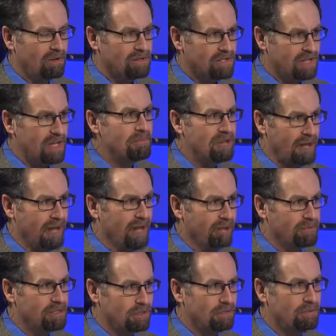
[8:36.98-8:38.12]
seem to
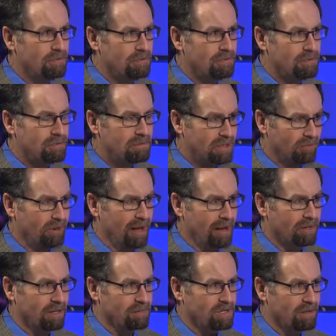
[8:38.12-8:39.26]
have two different
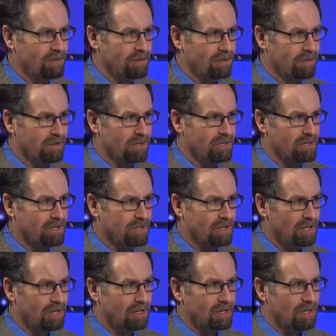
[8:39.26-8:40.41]
outcomes. Either there is
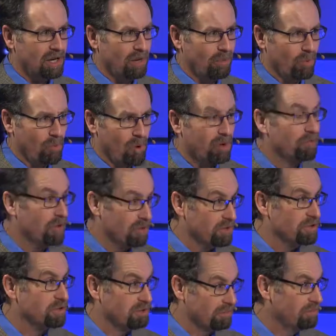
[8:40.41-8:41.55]
a reward for
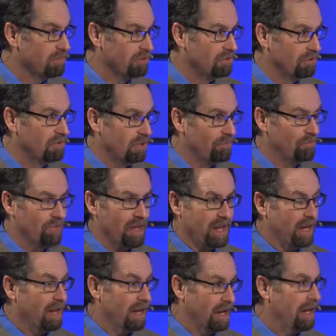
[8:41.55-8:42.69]
those who,
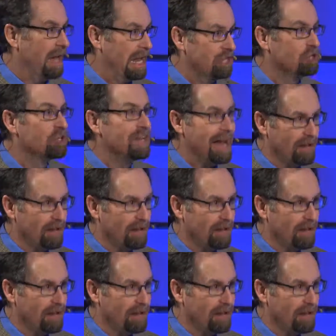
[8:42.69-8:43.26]
a good